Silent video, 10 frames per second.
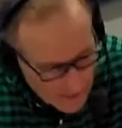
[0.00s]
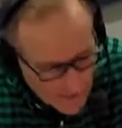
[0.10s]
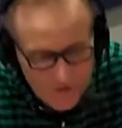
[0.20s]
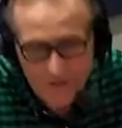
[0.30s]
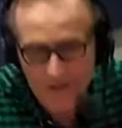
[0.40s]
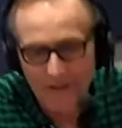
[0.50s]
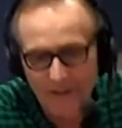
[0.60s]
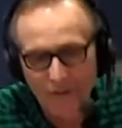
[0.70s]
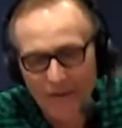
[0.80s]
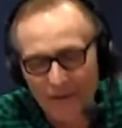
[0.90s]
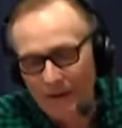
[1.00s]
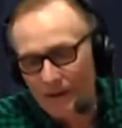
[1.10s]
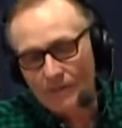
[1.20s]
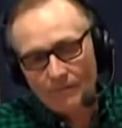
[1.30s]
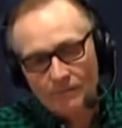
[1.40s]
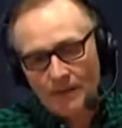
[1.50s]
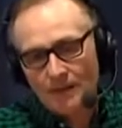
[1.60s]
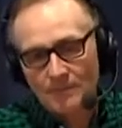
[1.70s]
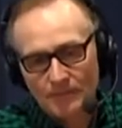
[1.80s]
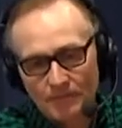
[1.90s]
who's taken great care of our
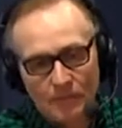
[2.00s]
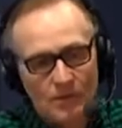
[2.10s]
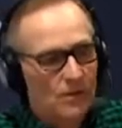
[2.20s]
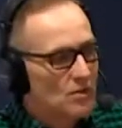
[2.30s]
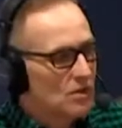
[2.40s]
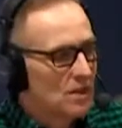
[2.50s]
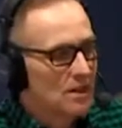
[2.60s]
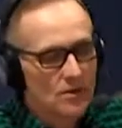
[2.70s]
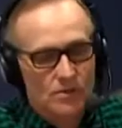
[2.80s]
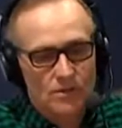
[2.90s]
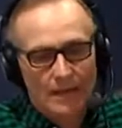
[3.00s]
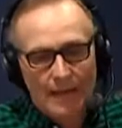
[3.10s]
family for years and years.